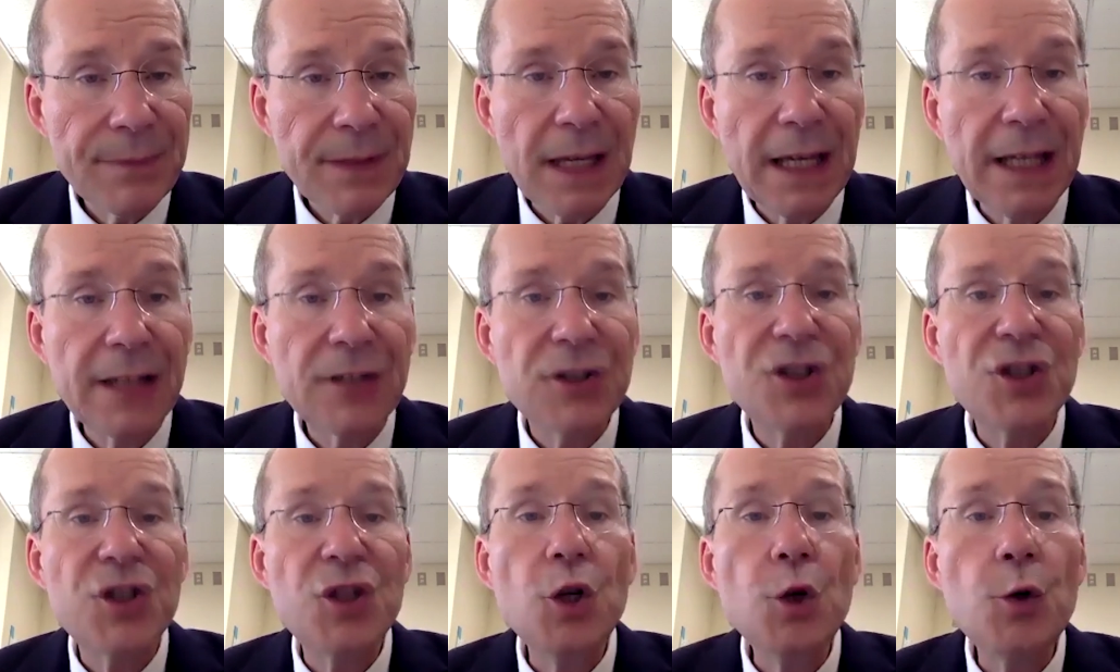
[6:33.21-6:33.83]

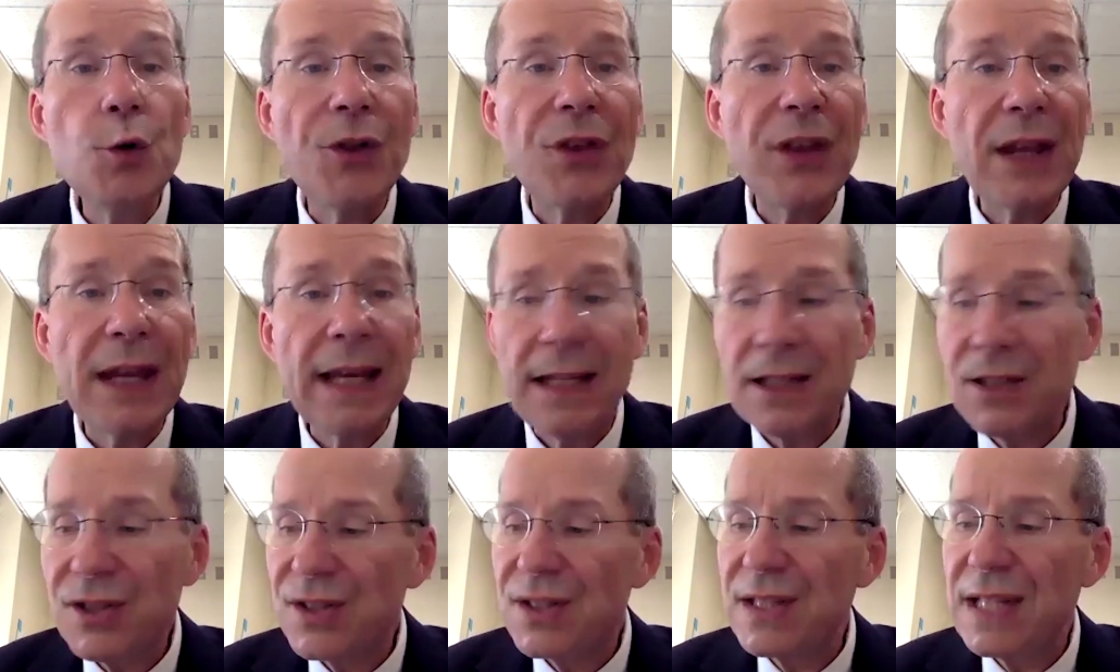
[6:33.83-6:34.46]
It's two
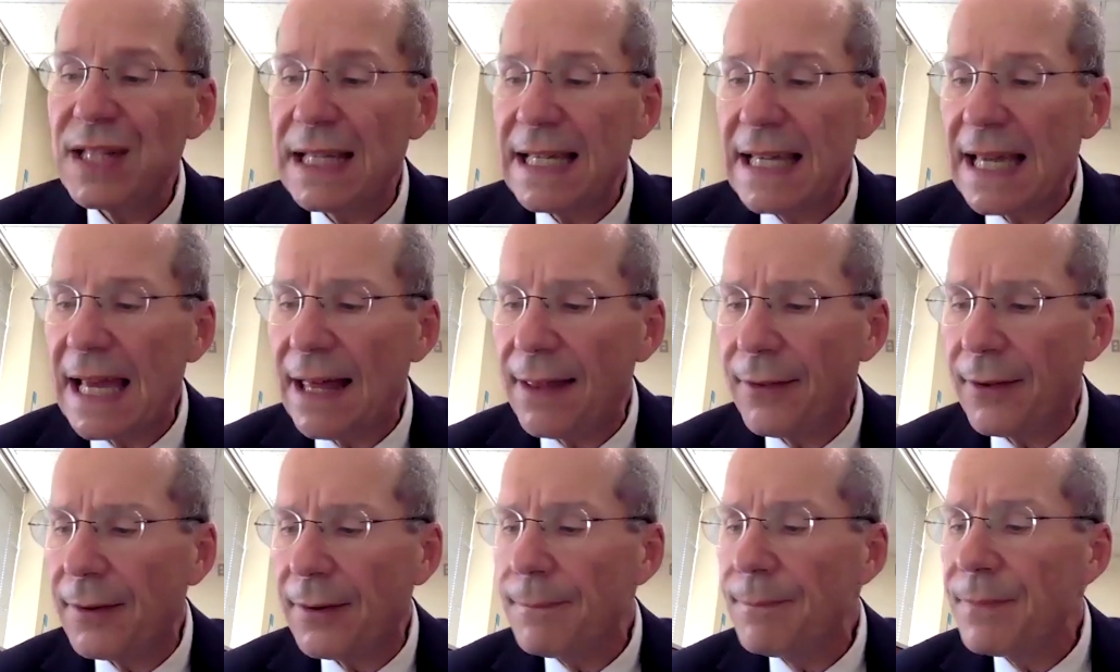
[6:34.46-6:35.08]
things
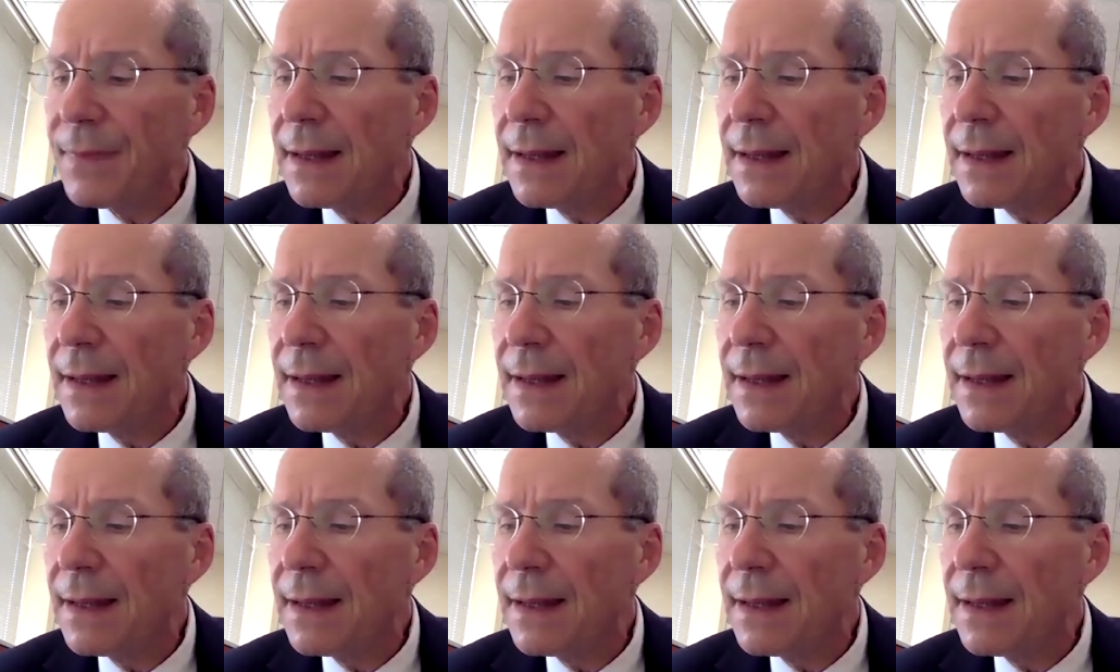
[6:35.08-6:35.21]
together.